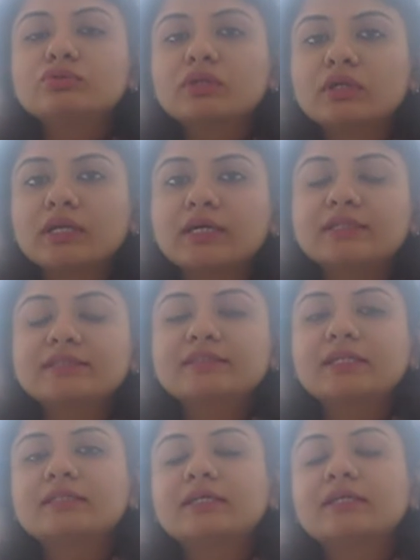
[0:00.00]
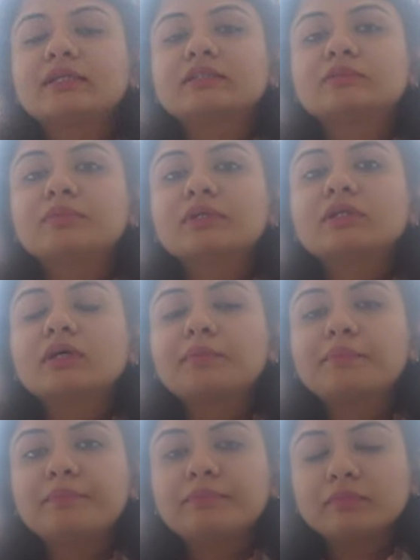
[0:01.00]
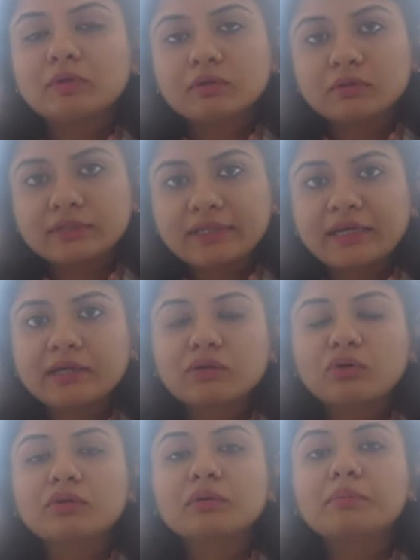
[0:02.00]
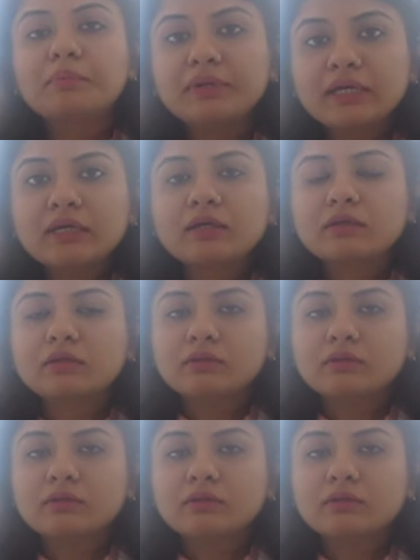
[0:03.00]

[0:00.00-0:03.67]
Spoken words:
realize that there has been a tear or a break